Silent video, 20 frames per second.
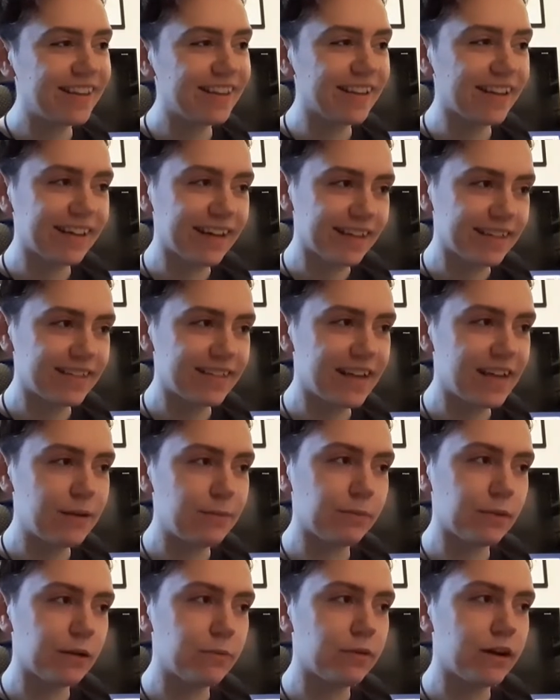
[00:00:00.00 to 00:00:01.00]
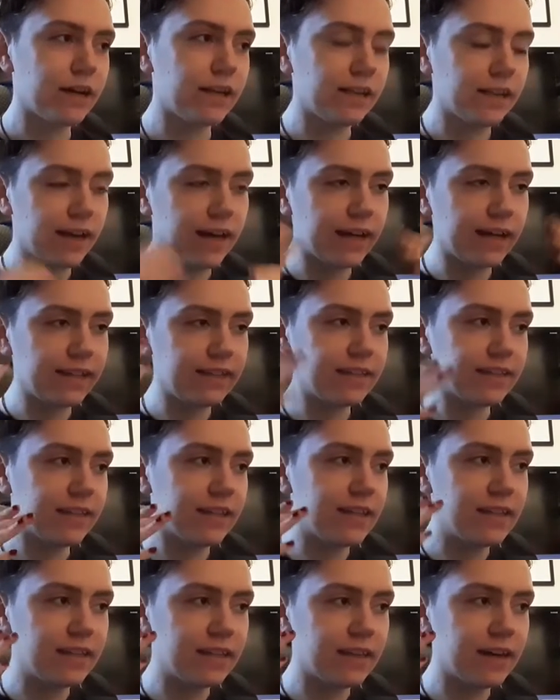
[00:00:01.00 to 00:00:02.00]
Like I say, my brain lags
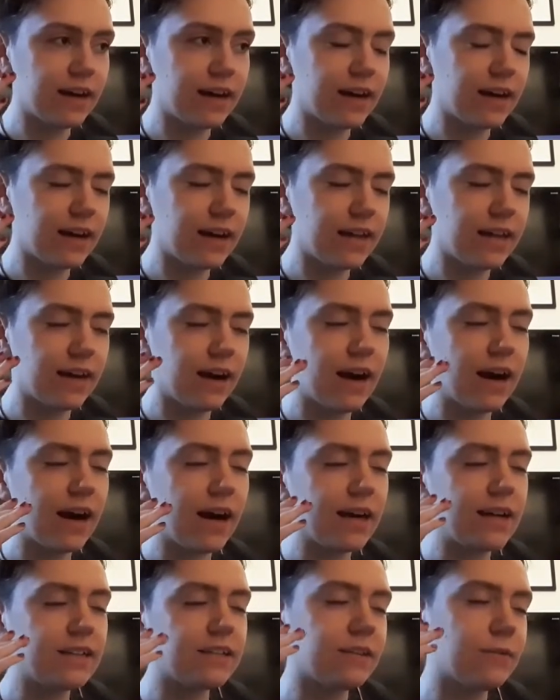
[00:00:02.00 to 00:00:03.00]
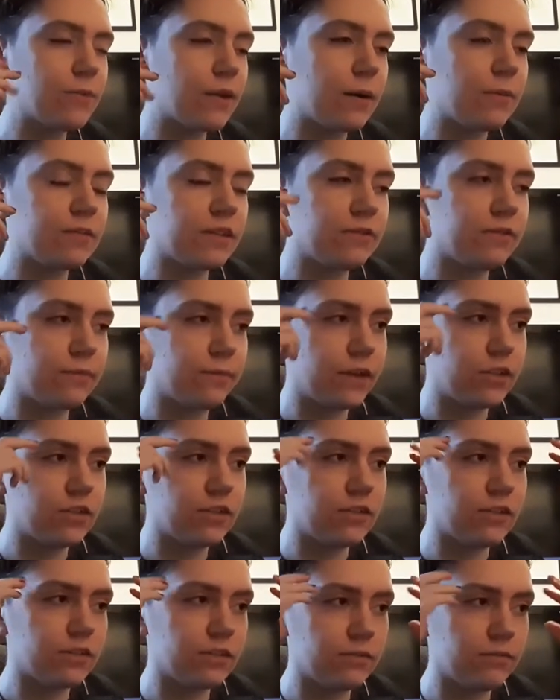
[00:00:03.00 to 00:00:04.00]
and I sometimes
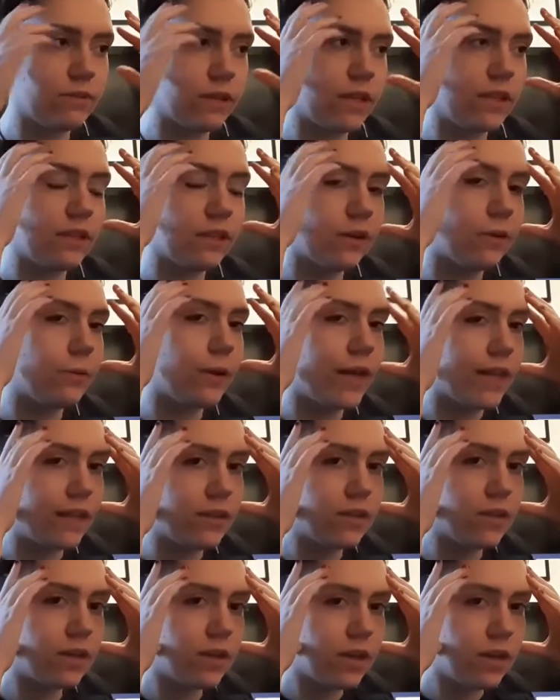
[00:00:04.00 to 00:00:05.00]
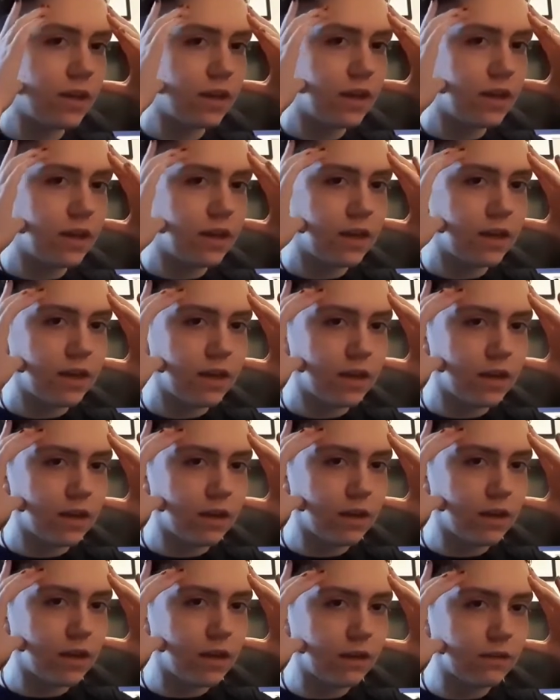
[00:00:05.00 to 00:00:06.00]
information doesn't really go in
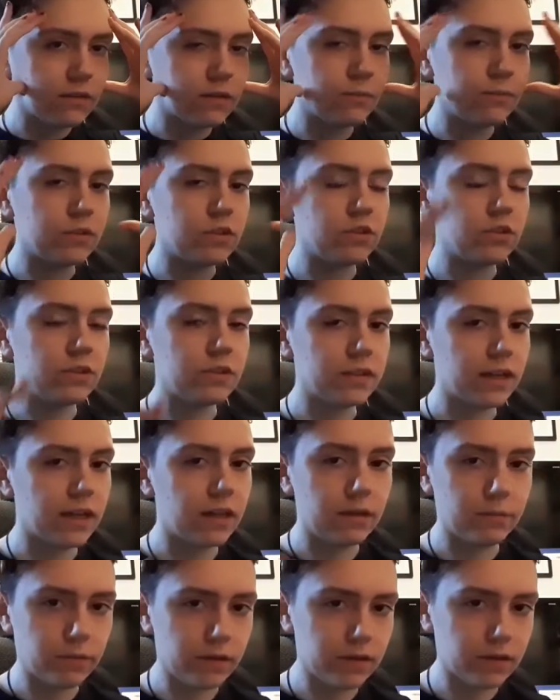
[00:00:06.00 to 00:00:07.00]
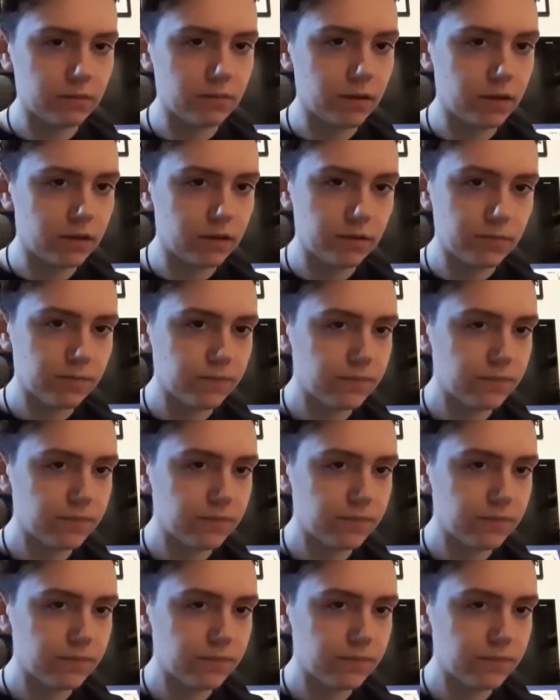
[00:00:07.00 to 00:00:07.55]
if someone's just telling me something.